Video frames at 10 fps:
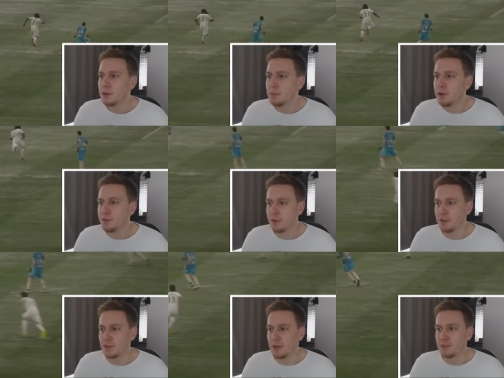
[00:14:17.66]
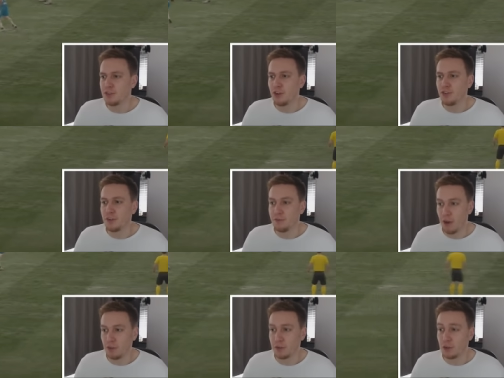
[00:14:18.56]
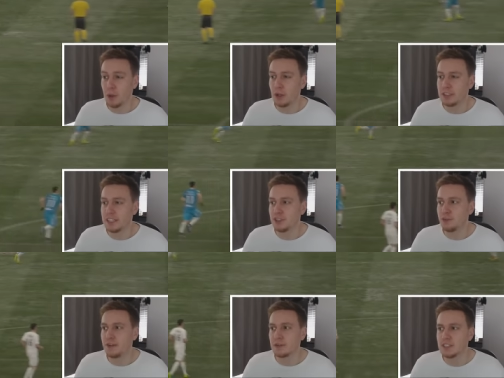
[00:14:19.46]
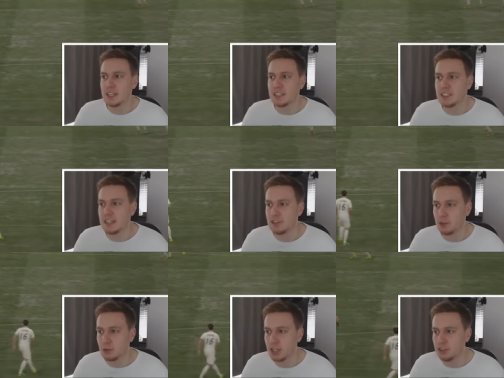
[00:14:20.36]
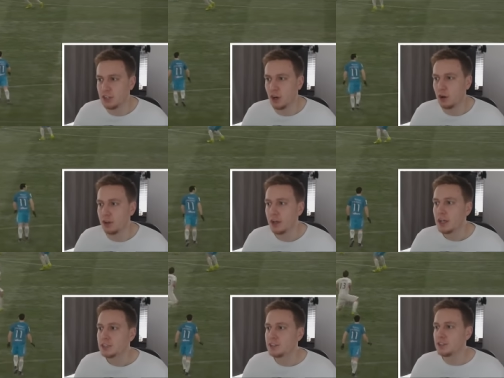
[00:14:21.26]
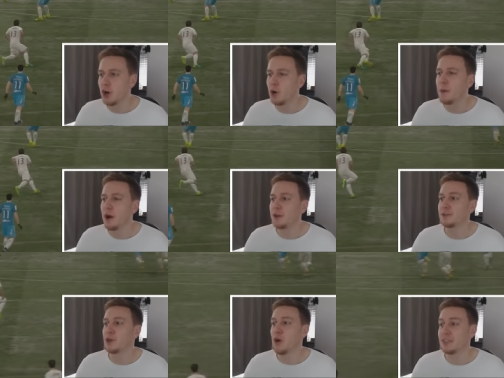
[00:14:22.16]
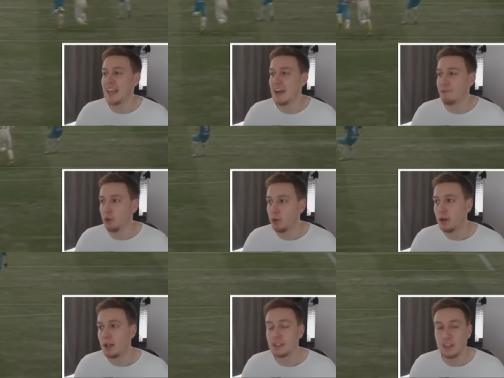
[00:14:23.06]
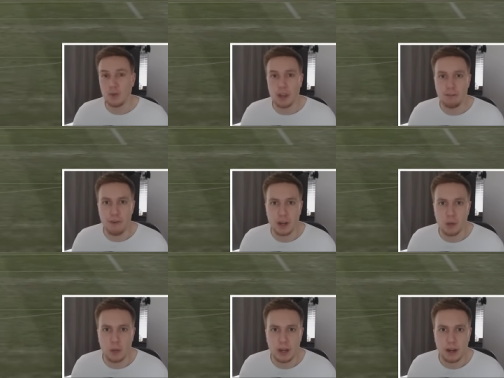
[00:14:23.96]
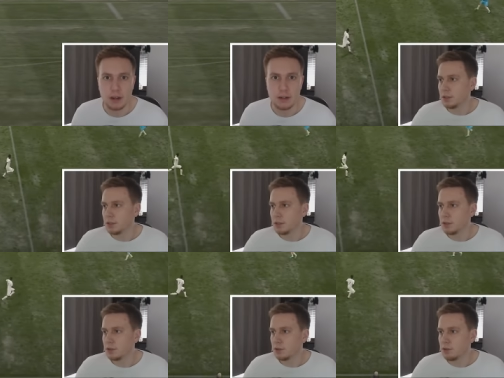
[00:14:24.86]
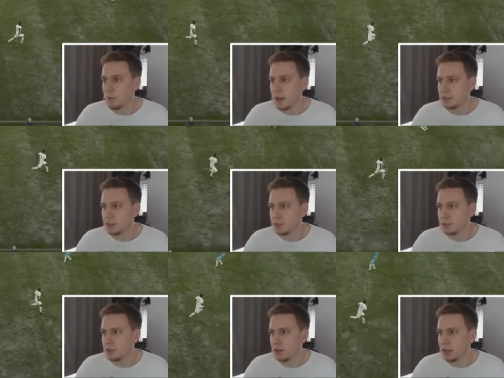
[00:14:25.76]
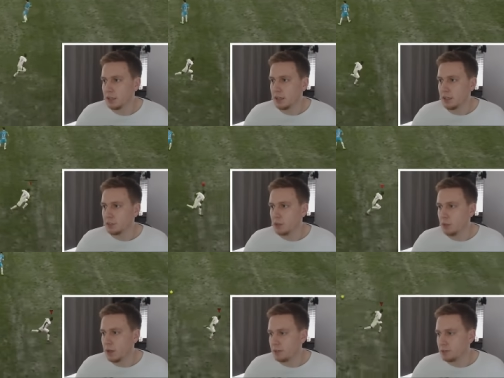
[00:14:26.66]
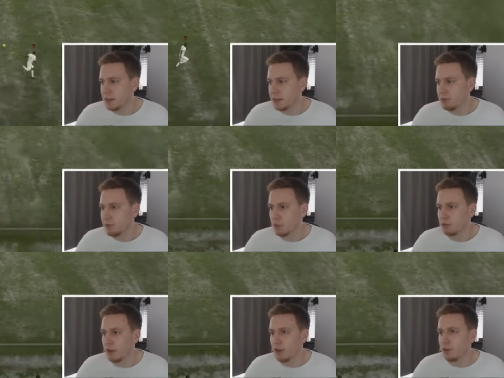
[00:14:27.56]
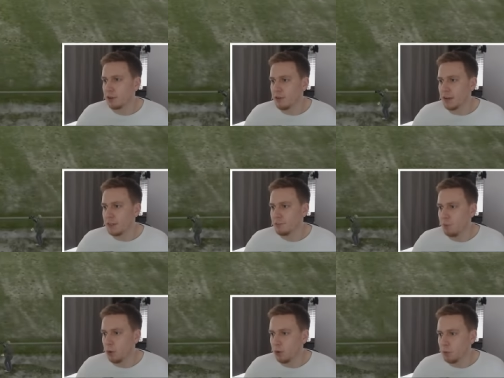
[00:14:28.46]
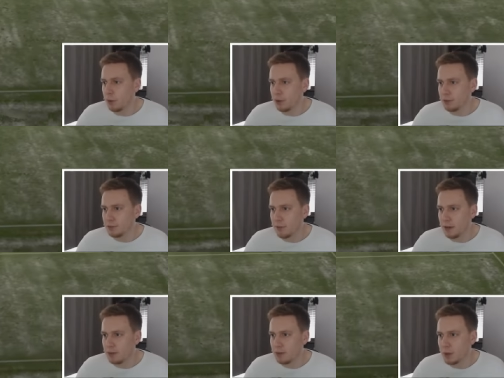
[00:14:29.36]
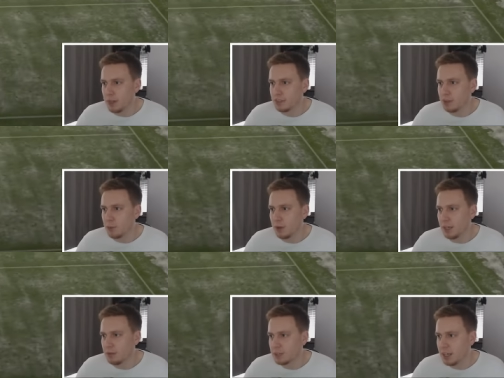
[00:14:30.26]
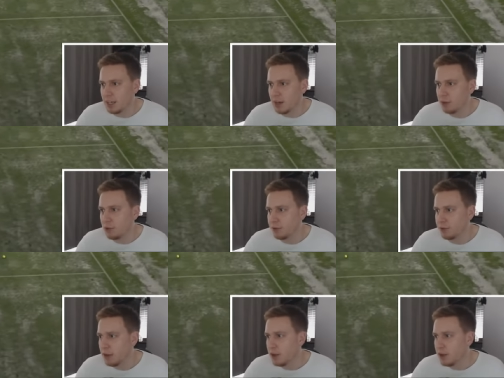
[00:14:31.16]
Both of the substitutes involved. It's Pulisic who found Sanchez, who touched it on to Dolberg, who's got us level. See if we can find a winner. It's got Roberto inside. It's got Williams making a forward run. Not the greatest ball, but it's found its way to Williams. Can he hold off